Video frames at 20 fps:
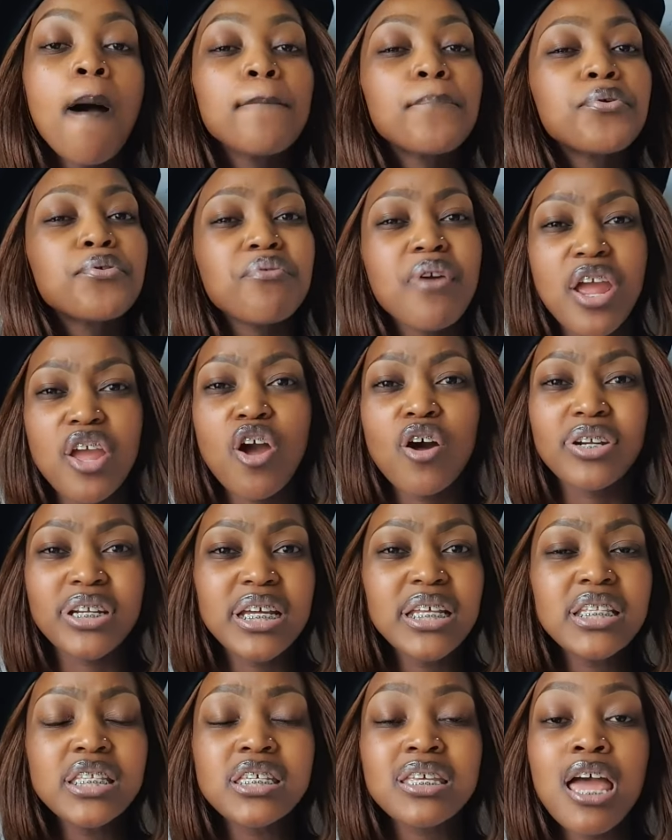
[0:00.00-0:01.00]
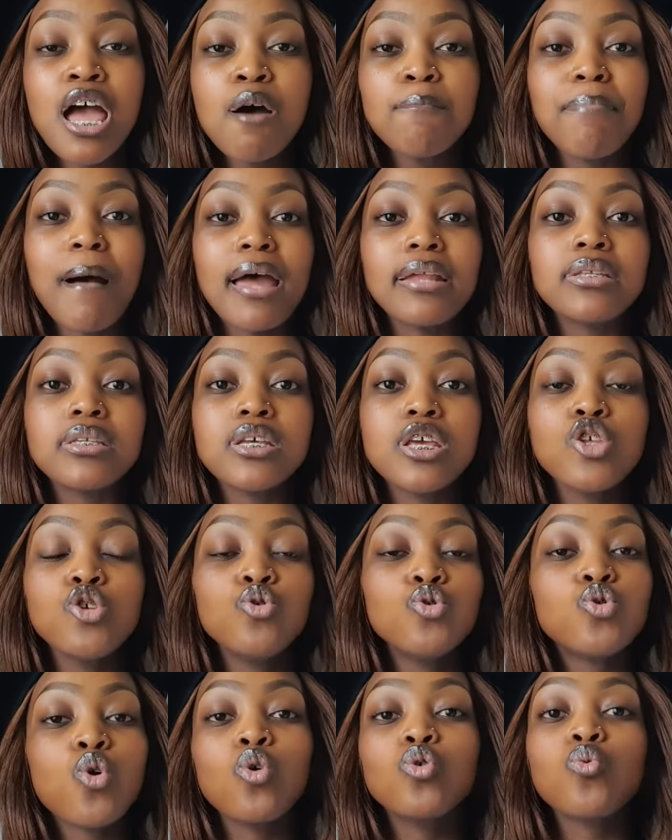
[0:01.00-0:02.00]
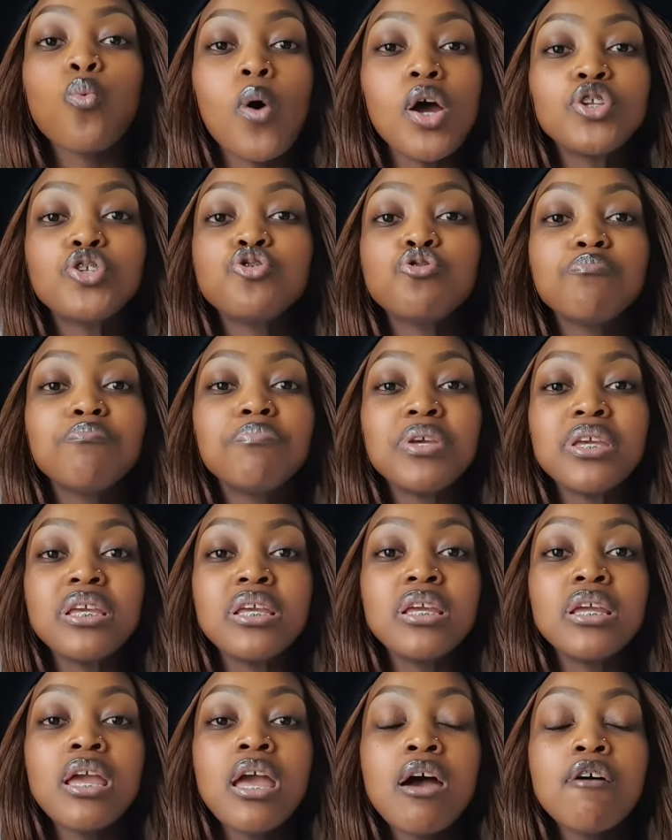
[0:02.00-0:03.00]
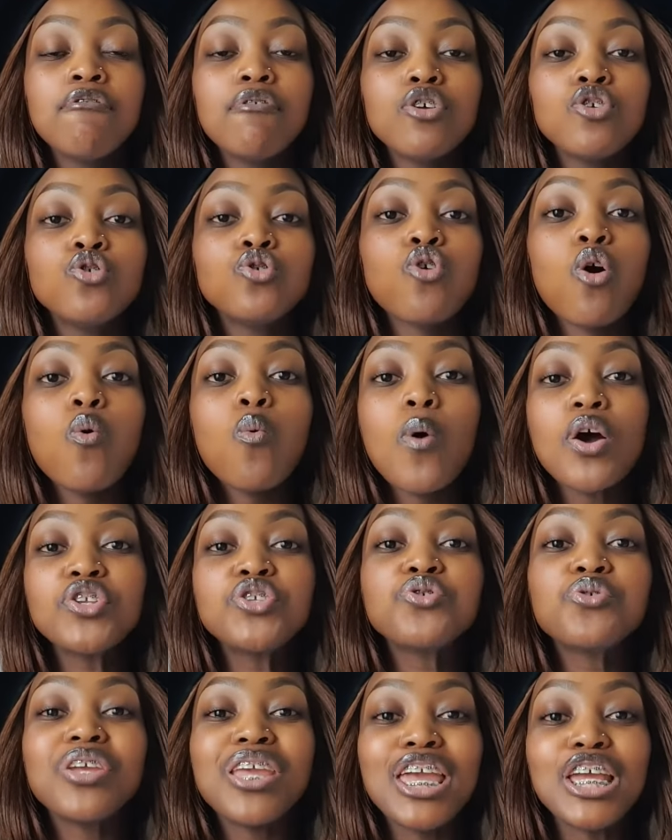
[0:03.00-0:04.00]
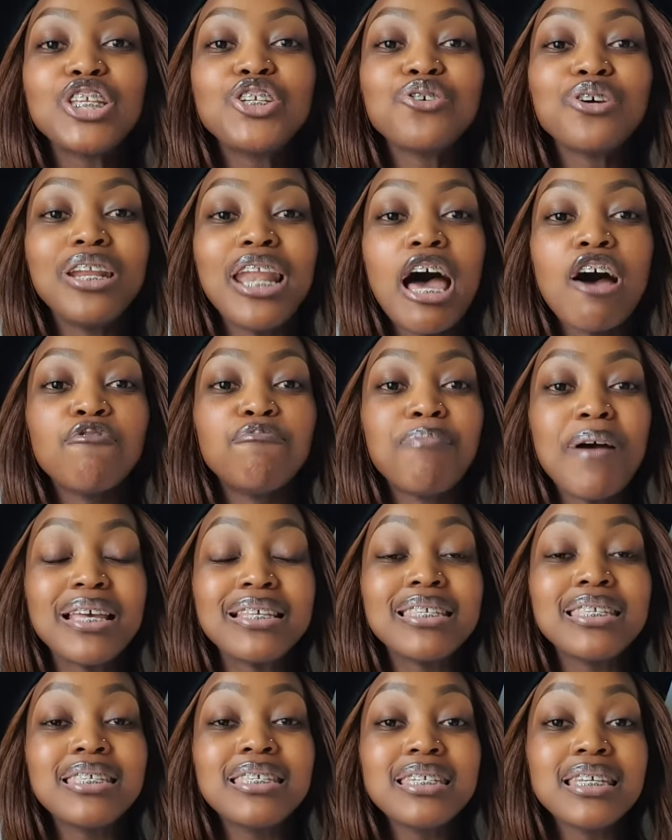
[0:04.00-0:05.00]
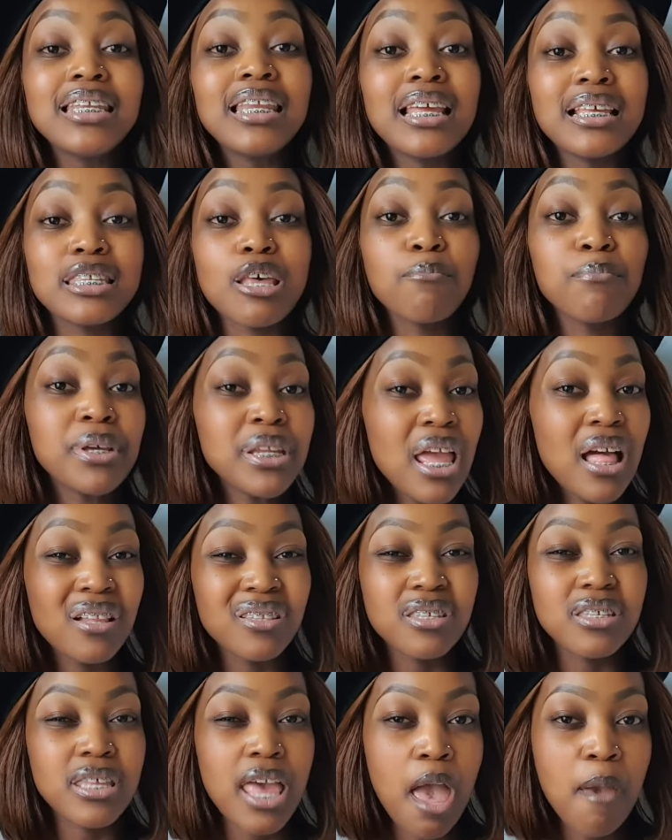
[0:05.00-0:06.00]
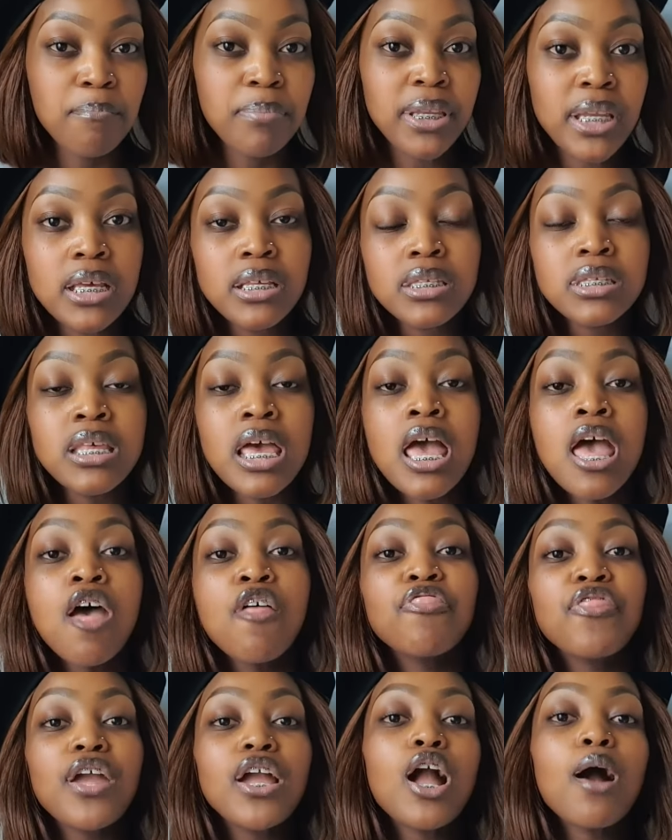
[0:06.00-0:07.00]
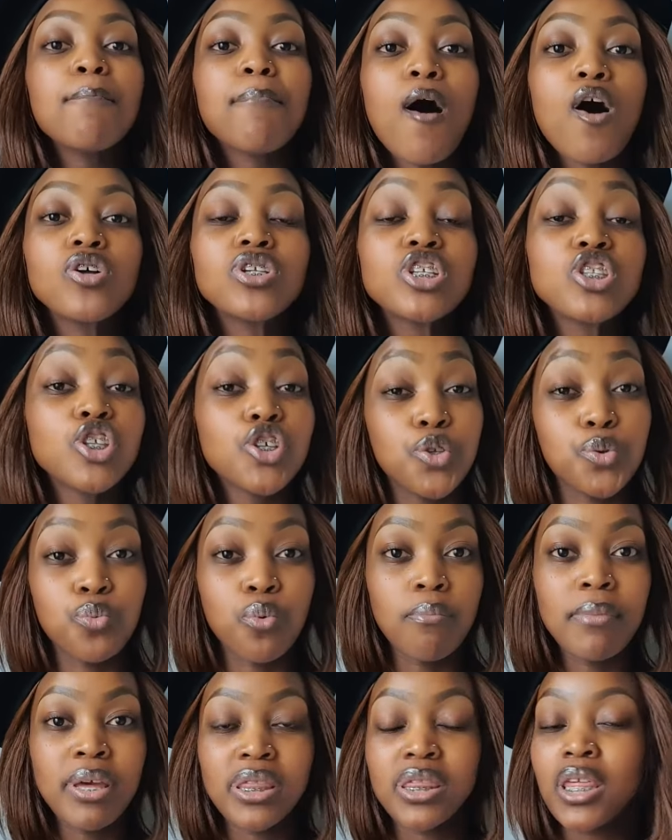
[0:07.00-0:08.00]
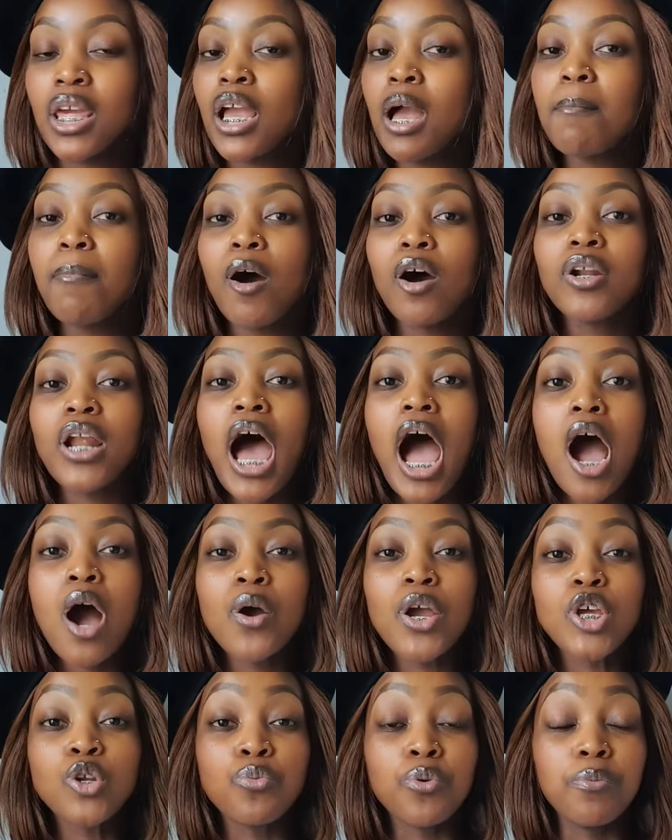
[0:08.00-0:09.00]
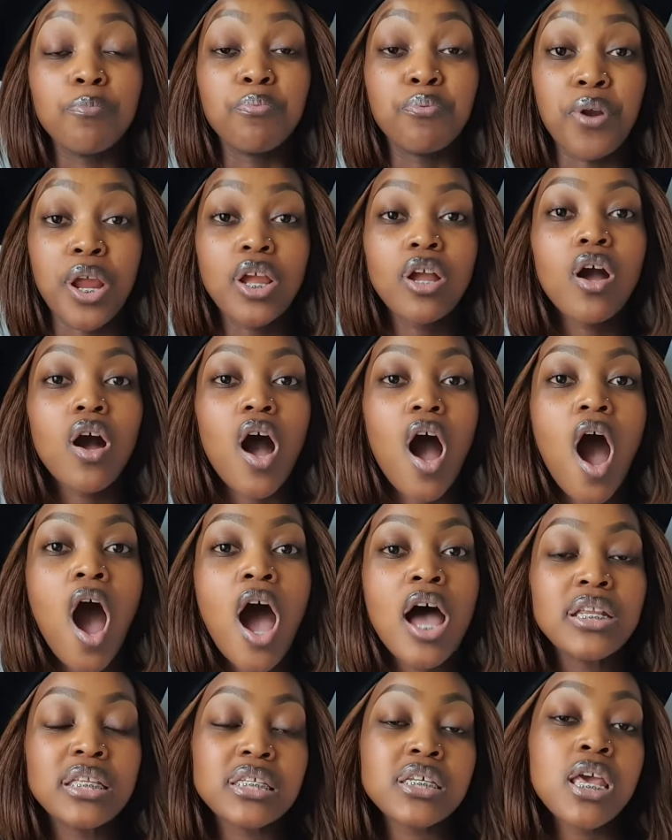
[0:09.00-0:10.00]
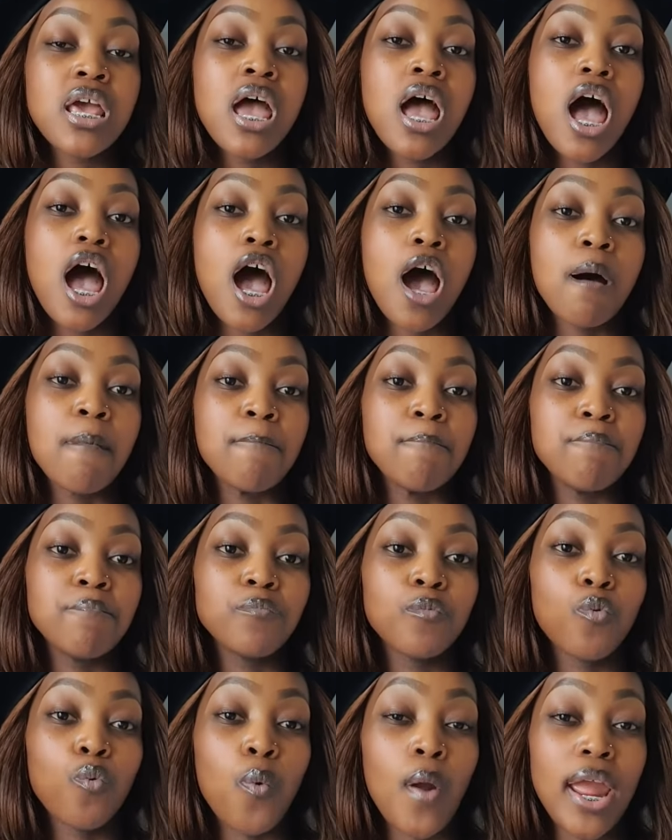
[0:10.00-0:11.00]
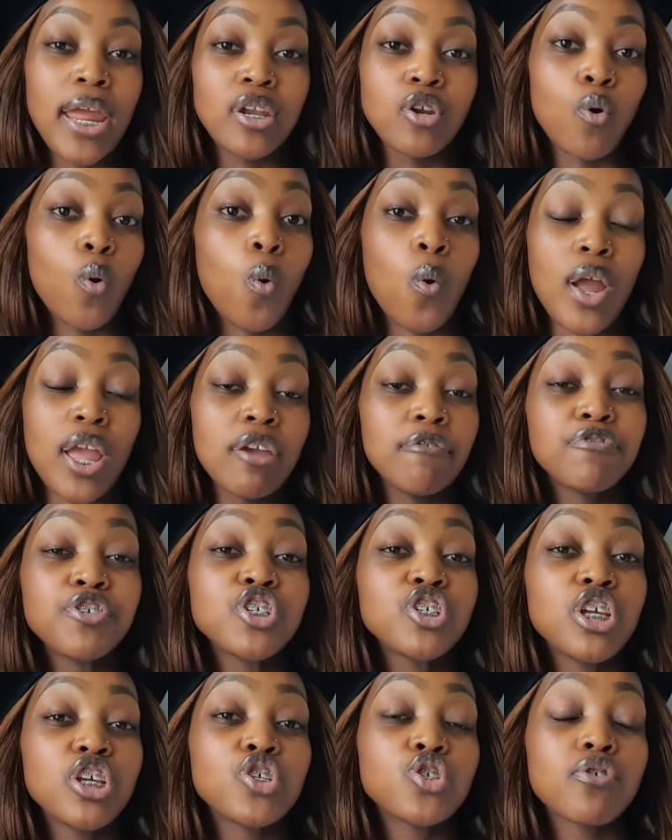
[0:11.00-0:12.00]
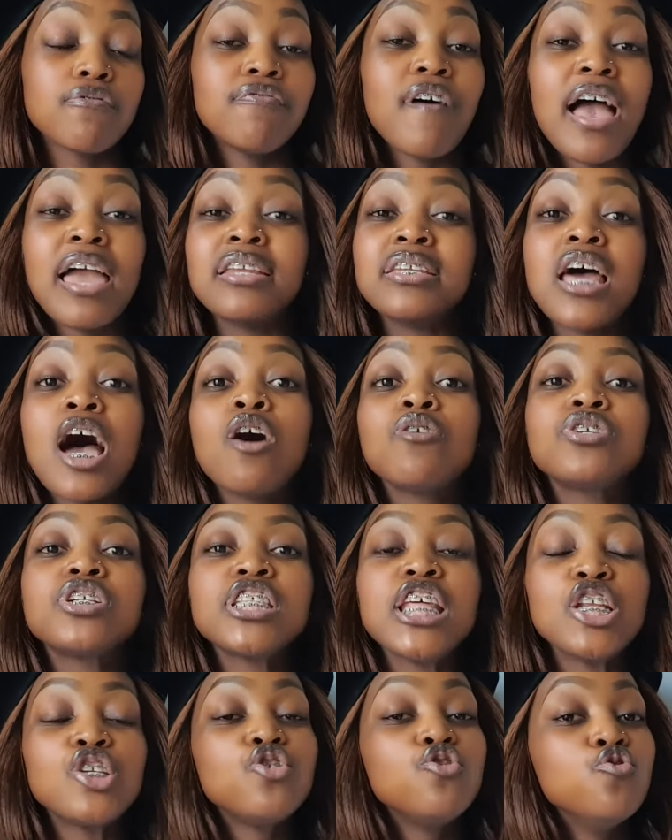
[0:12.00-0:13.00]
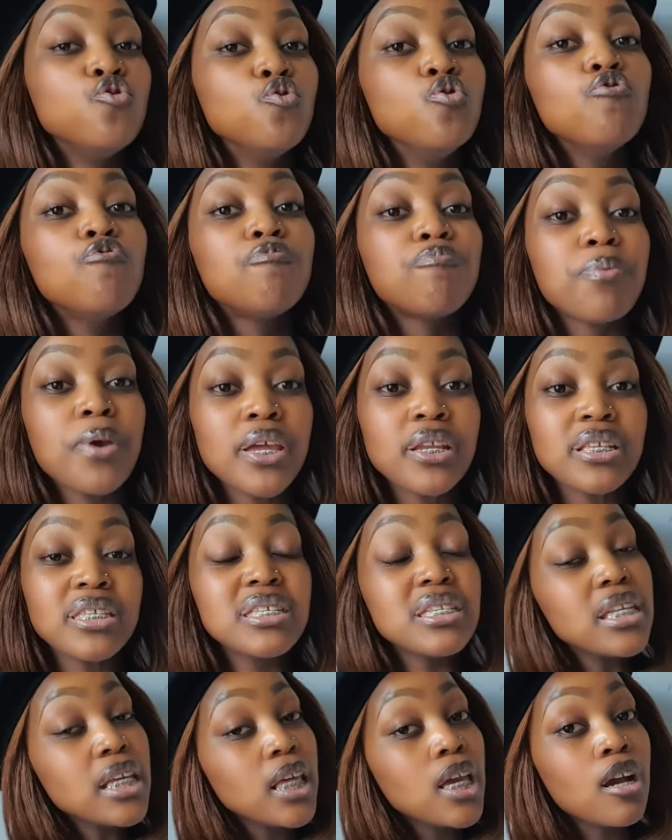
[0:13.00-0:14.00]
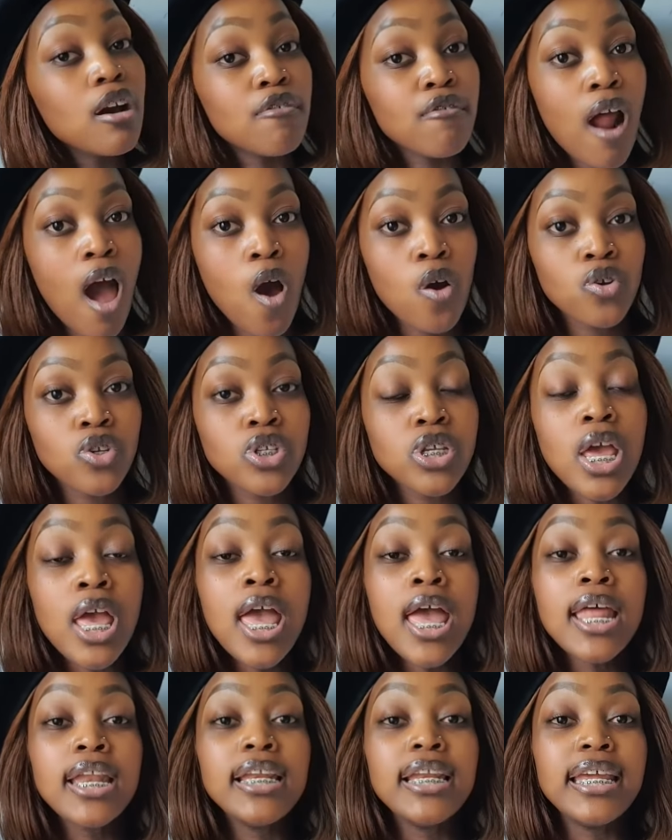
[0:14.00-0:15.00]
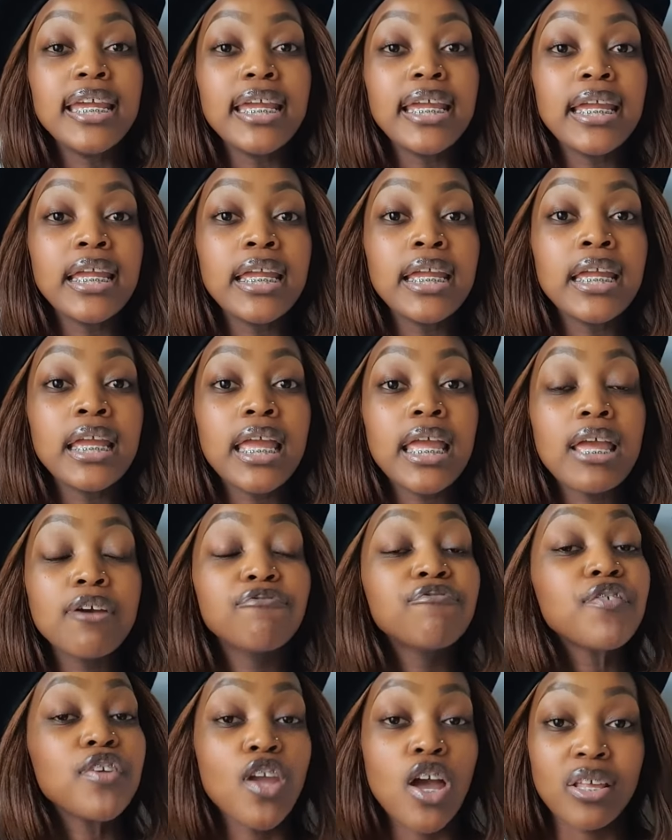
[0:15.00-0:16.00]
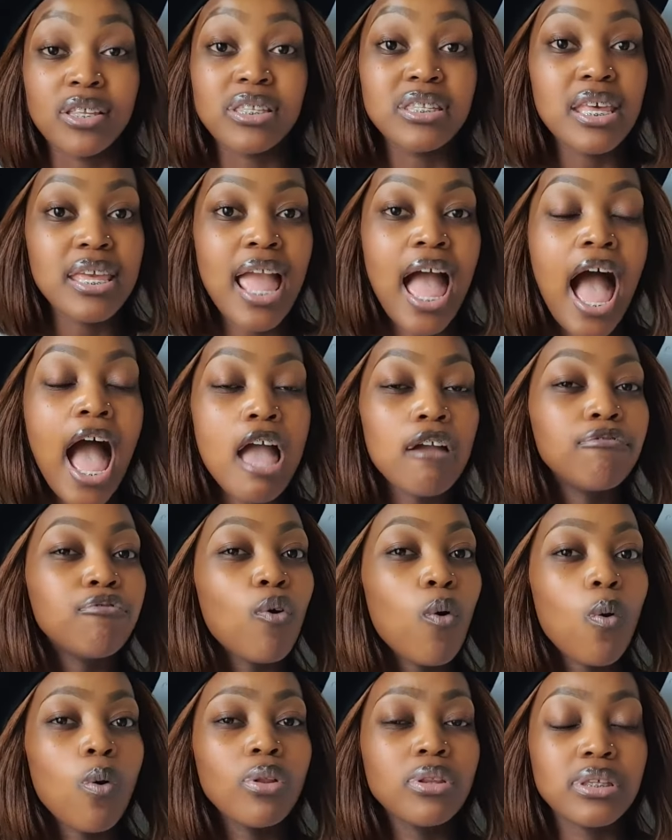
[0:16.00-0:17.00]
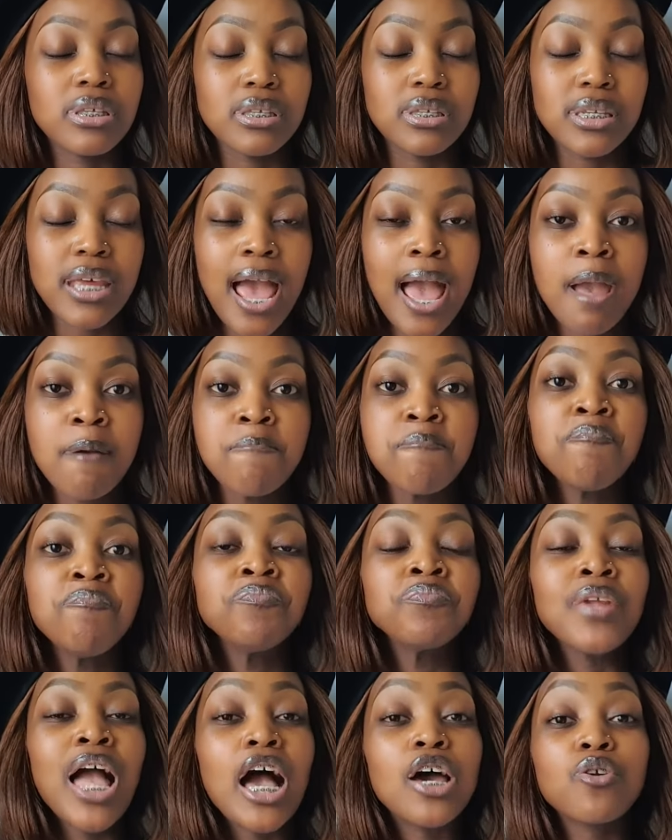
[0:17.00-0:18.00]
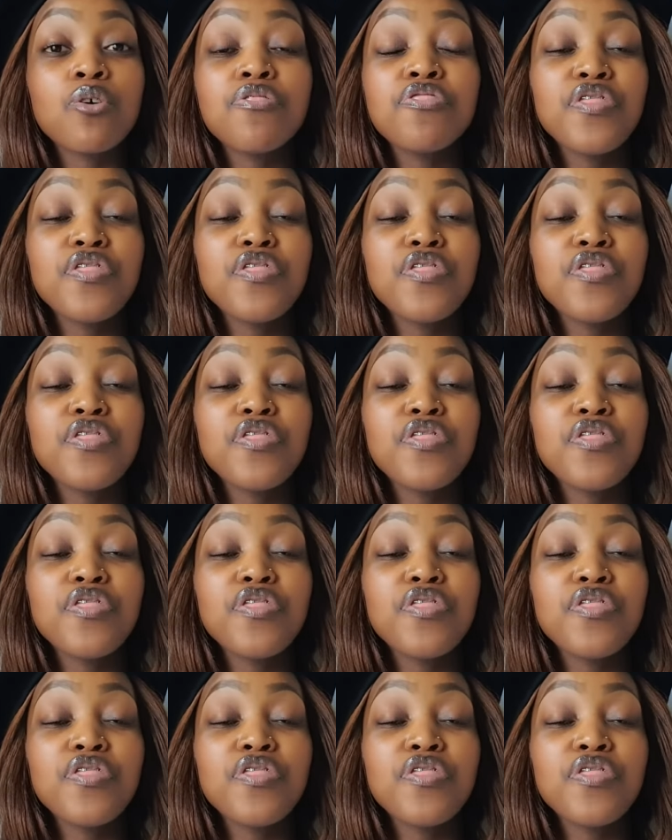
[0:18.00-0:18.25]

Pray on it, but you don't want to get your love by stealing somebody else's happiness. Think about this woman. Think about how it would break her heart when or if she is to find out that you've been sneaking around le fiance yahai for all this time. I don't